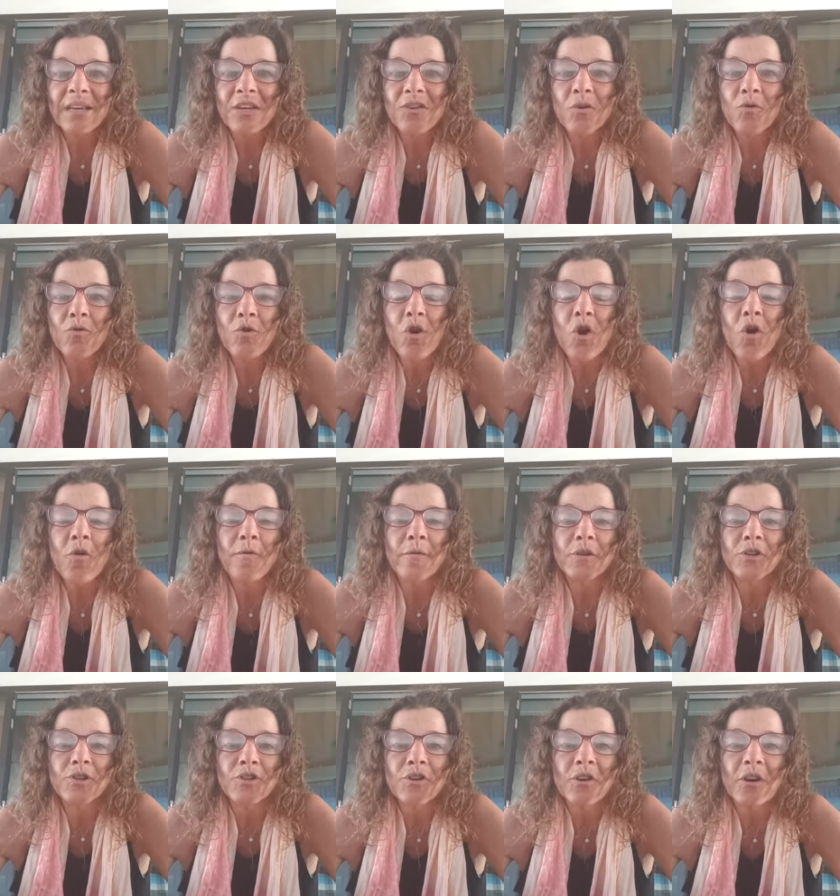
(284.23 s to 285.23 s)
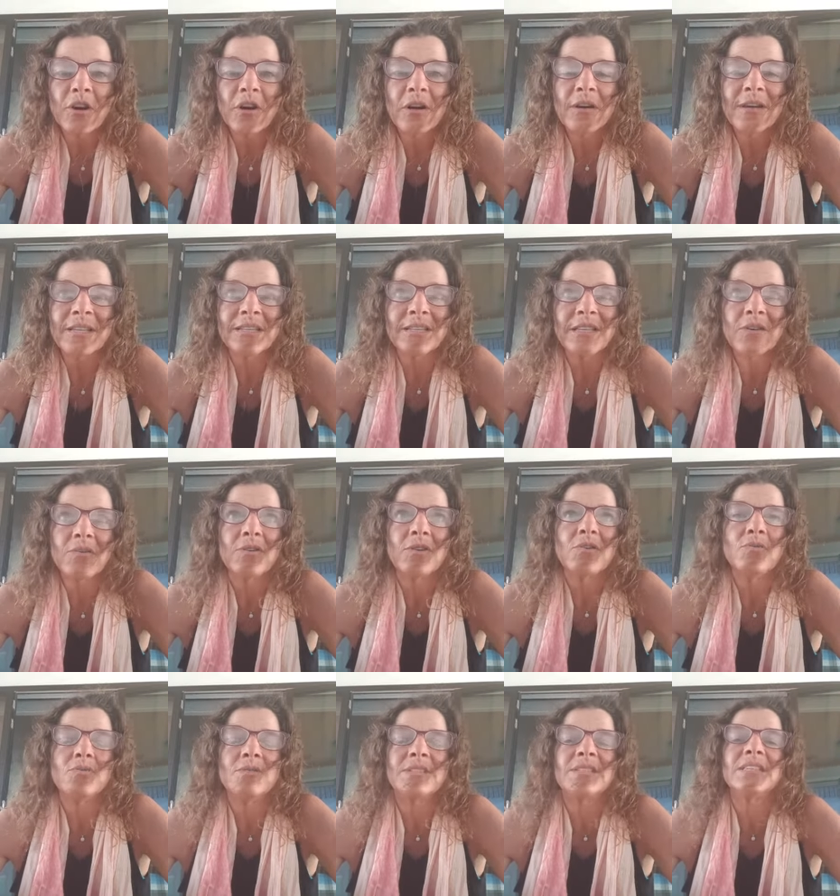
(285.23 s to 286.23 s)
You don't know for sure until
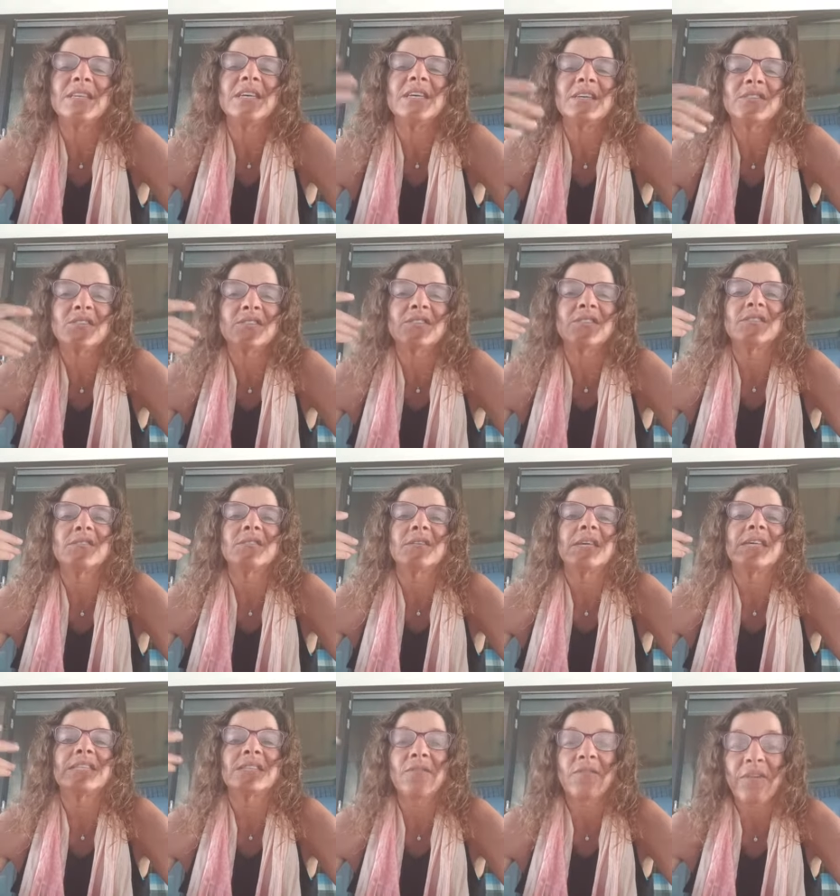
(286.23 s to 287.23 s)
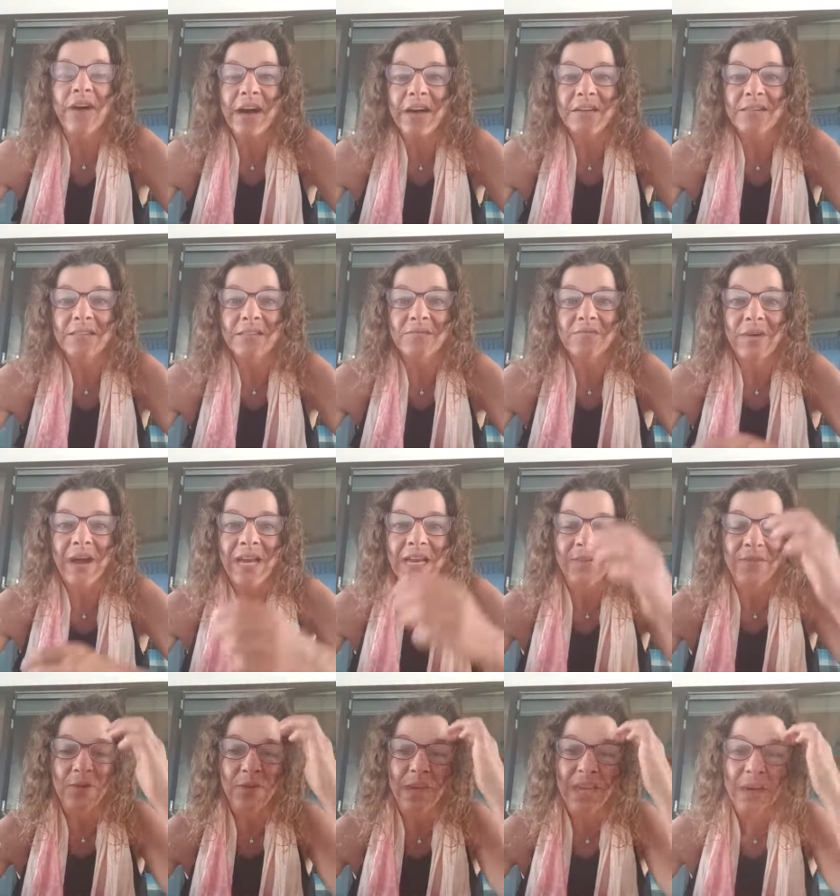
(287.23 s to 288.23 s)
you see its its effects, right?
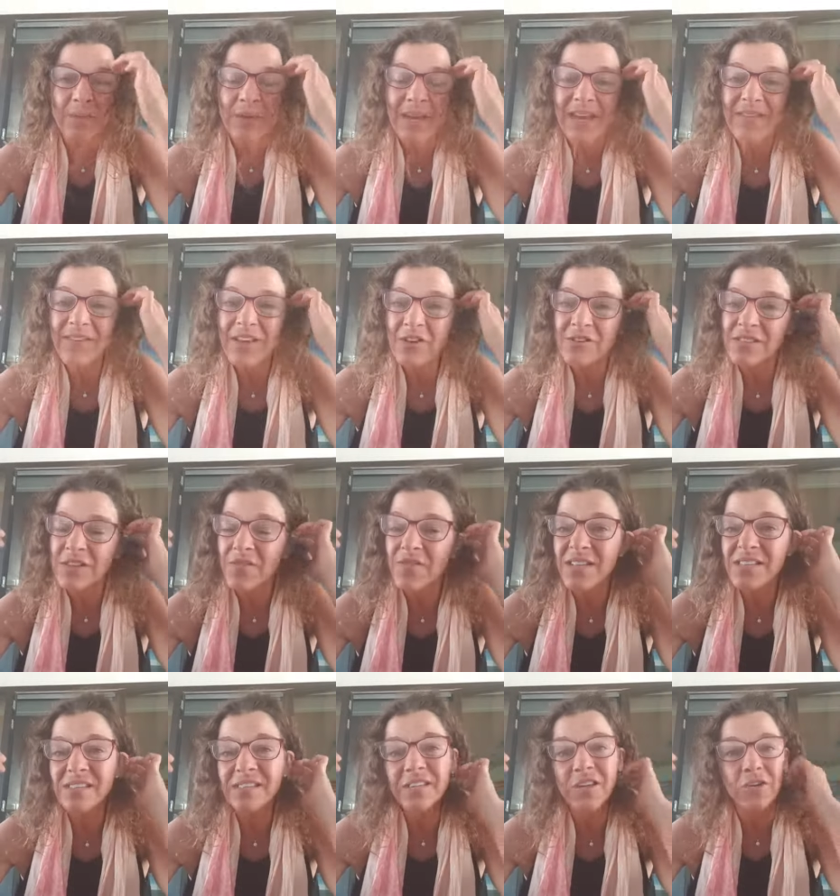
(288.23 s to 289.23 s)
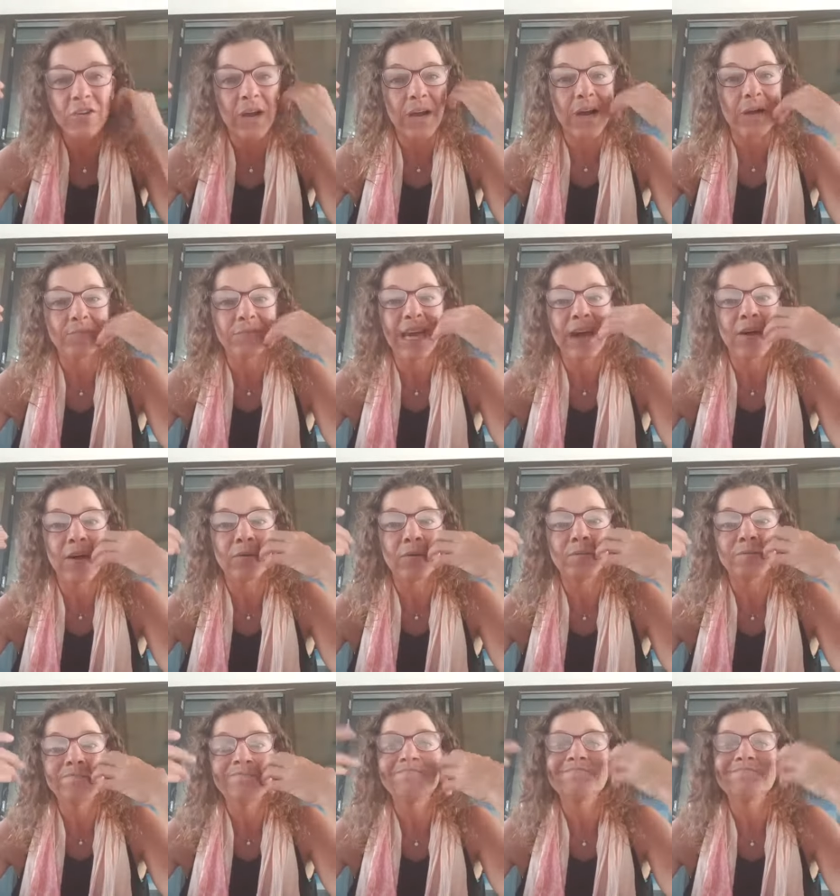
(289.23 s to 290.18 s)
If you keep giving yourself insulin, you're not come down.